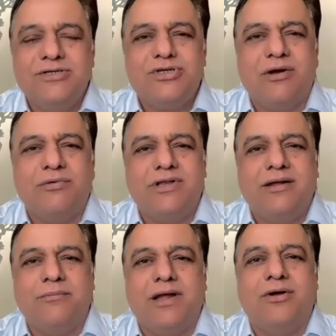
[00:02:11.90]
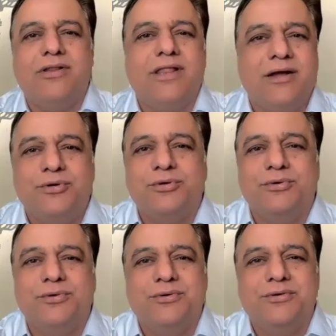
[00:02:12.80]
So I was like, my God, I have
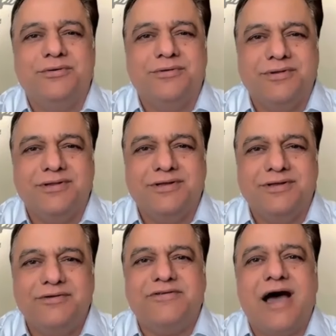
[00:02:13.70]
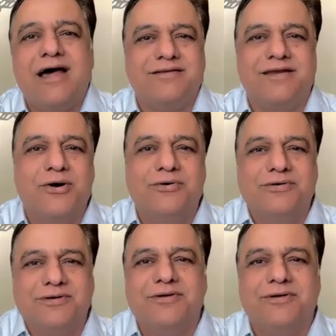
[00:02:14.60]
to, you know, charge now,
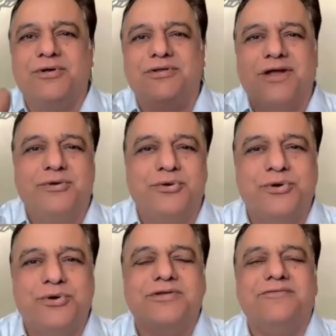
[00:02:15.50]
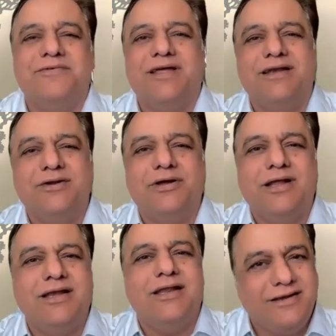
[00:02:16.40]
you know, because I have to go somewhere, you know.
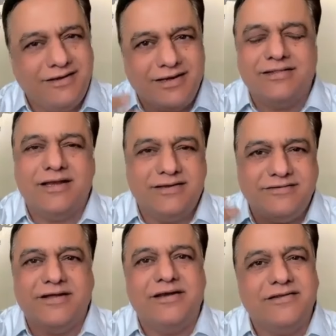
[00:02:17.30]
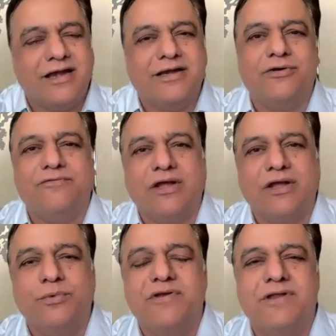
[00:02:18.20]
And then that journey started of
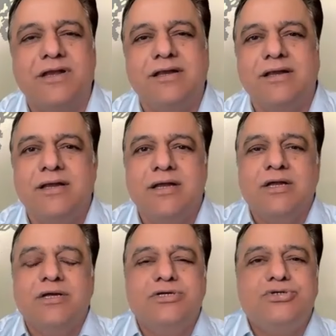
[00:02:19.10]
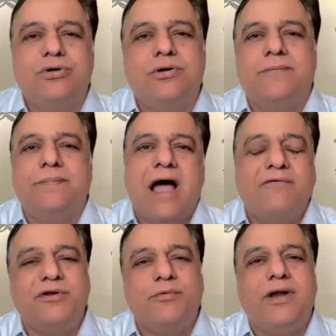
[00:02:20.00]
acupressure. Okay. So
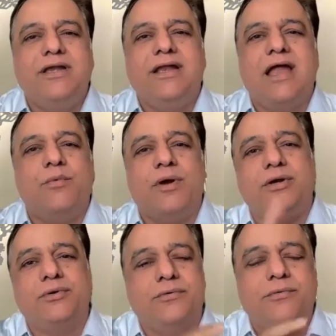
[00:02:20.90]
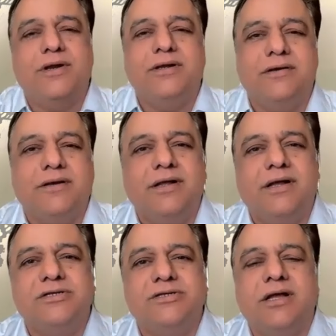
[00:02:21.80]
after 1 year, I went to one,
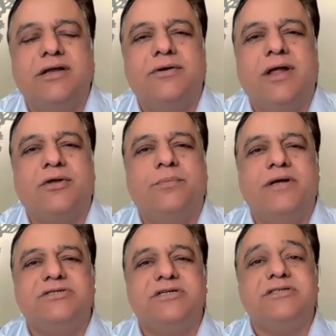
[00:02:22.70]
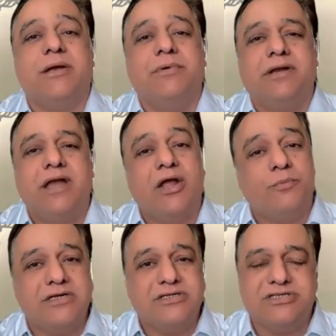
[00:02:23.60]
you know, acupuncture
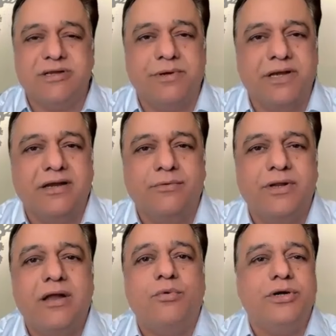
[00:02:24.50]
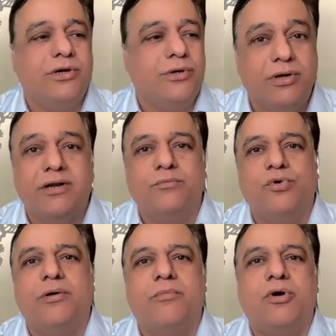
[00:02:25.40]
seminar, where I wanted to learn
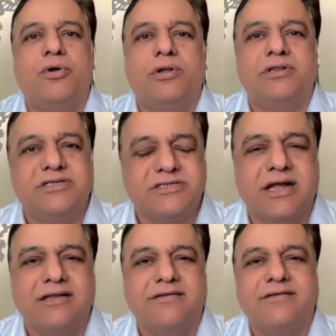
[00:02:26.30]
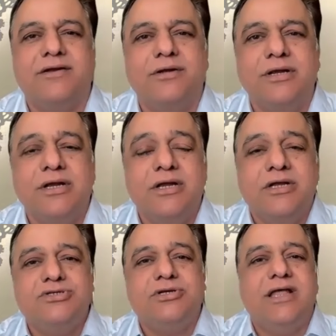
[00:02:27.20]
more about all this science, you know.
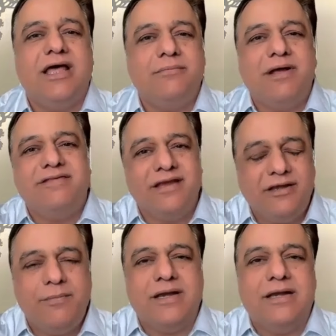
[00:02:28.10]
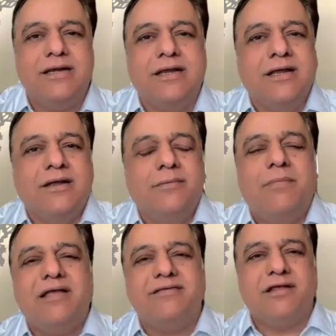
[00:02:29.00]
So there my seatmate,
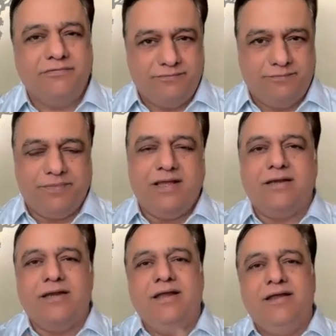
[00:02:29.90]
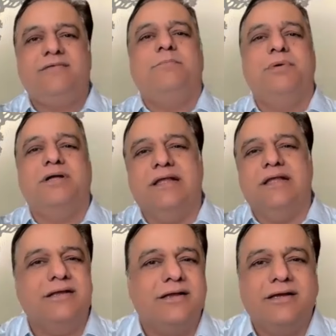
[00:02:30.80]
myself and his
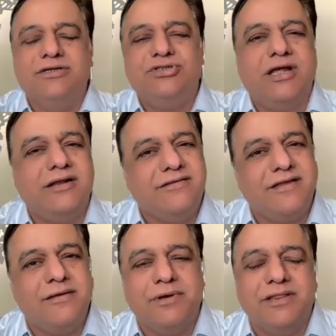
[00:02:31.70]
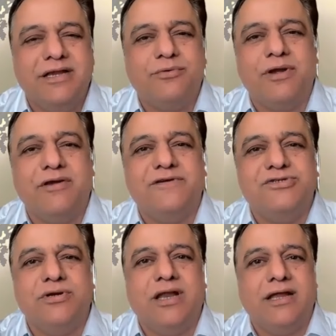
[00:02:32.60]
birthday, sharing same birthday, 21st
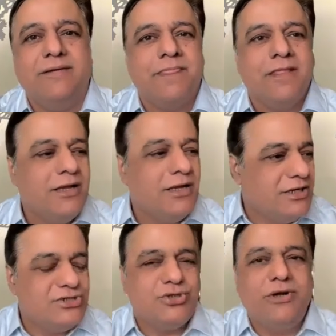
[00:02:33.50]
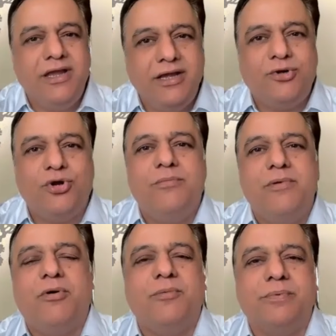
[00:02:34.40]
July. So he told me
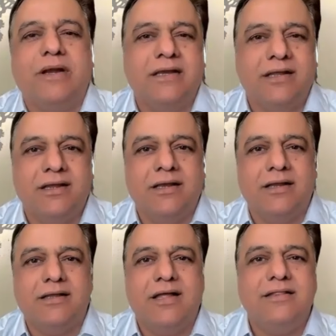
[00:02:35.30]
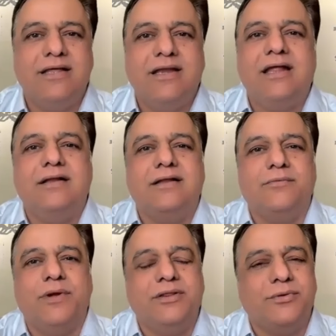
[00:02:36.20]
about pranic healing, and then I
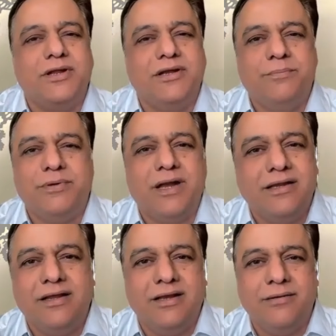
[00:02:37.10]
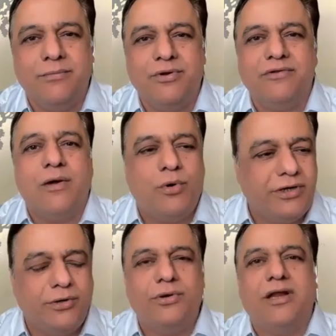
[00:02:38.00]
went to learn pranic healing because I
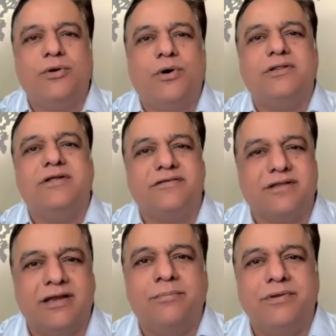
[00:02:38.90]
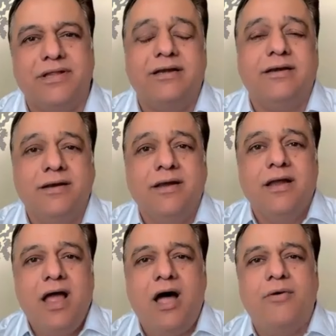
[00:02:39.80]
wanted to learn all this therapy, that
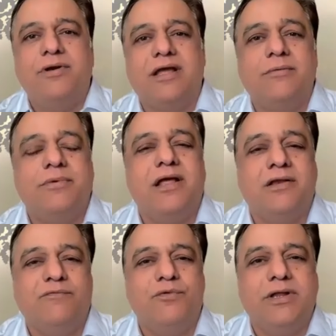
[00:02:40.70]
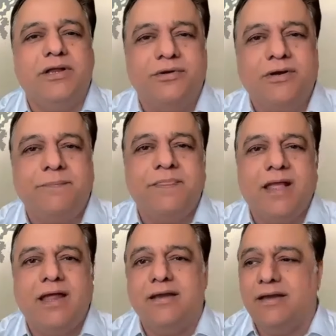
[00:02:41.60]
how it can be helpful. And, you know,
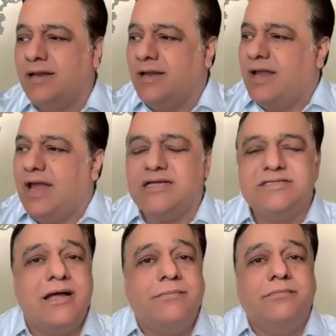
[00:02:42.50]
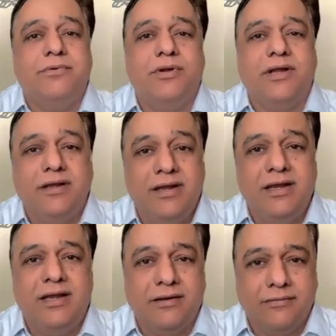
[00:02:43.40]
and as I'm doing
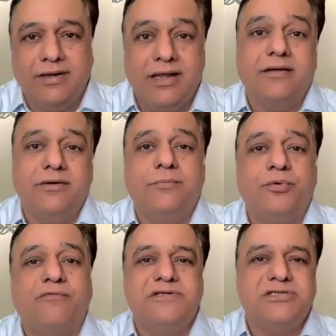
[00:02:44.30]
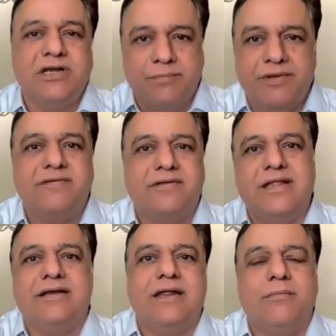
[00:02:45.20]
healing, like, you know, professionally, means
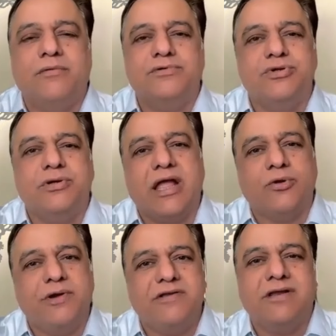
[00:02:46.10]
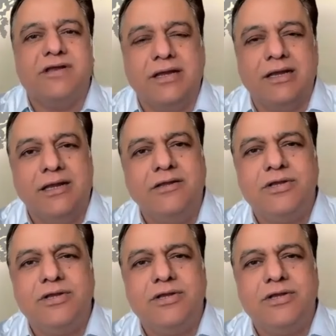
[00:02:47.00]
that time I was doing acupressure healing.